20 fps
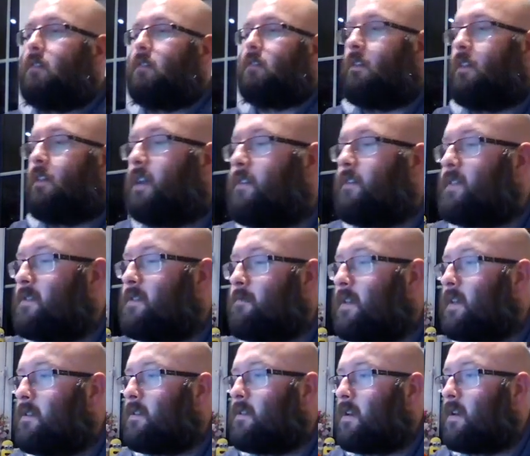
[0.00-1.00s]
I'll give you some
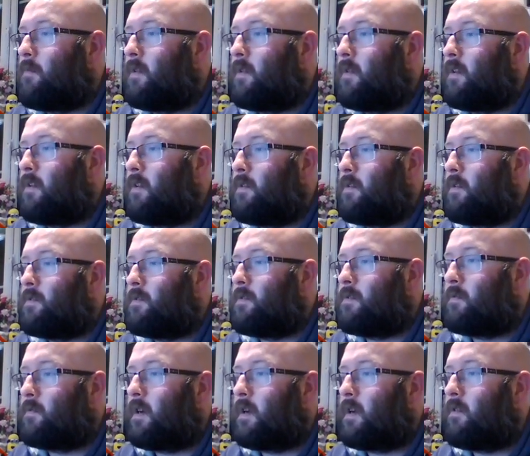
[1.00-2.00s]
thinking time with those as
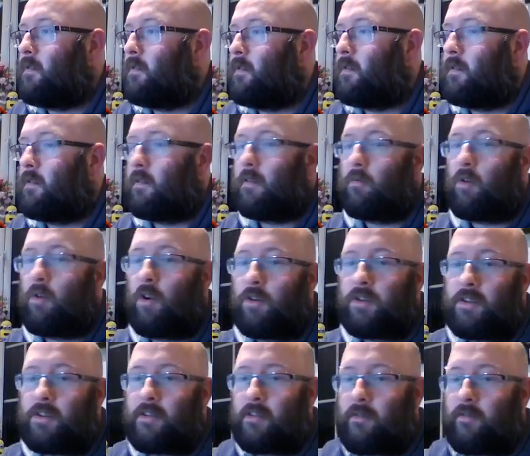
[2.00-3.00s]
well. I'm
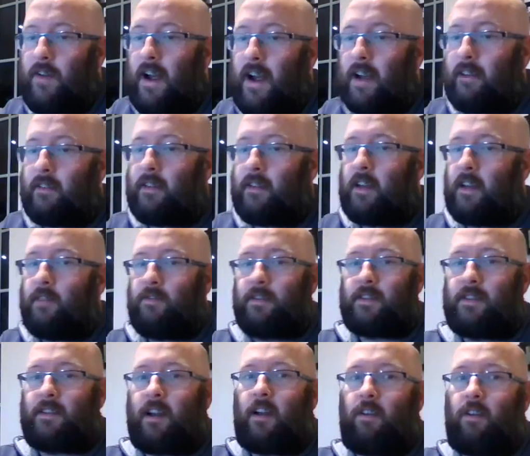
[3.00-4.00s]
conscious of the fact that if you
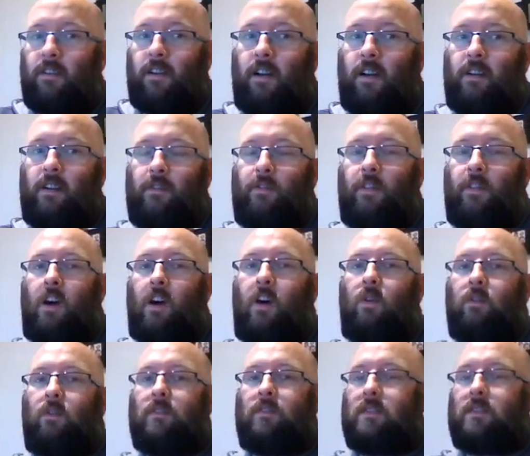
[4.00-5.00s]
stay online for the
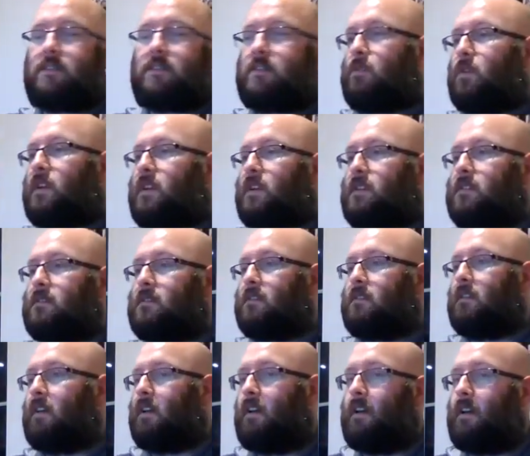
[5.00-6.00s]
whole of this
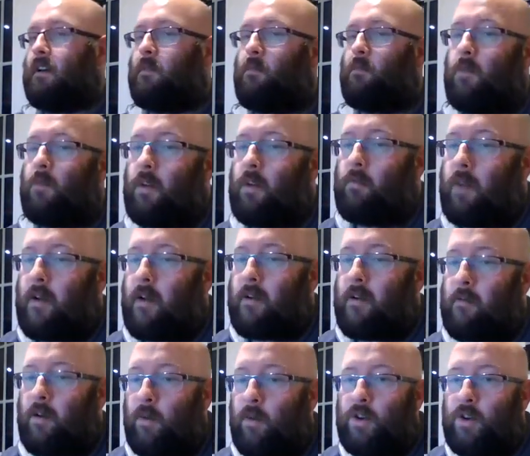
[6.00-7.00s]
quiz, bearing in
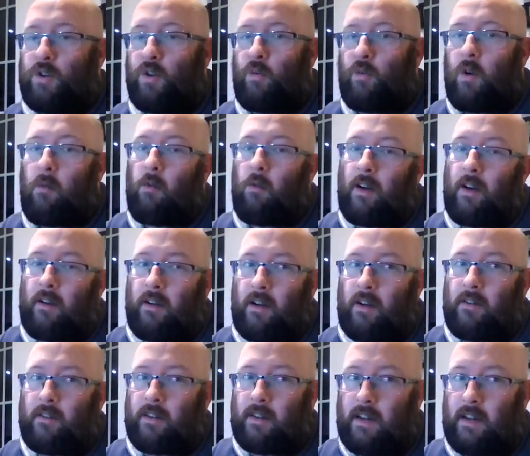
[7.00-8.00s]
mind we're going to do one more round
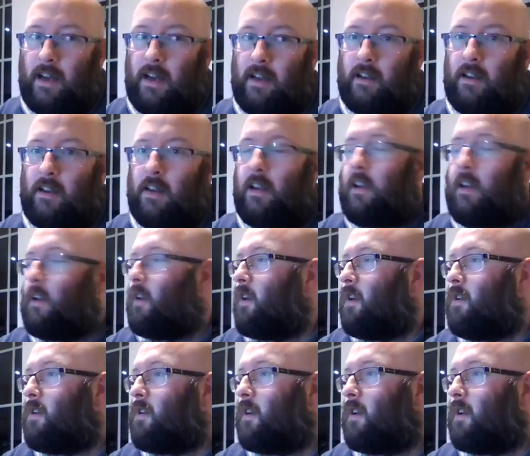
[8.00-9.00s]
after that,
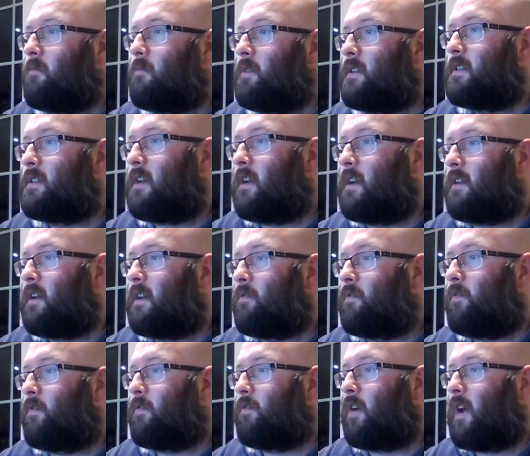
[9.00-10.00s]
you're going to be sat
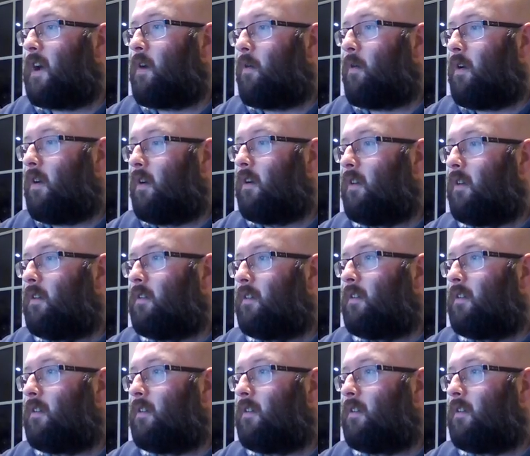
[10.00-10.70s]
down for an hour.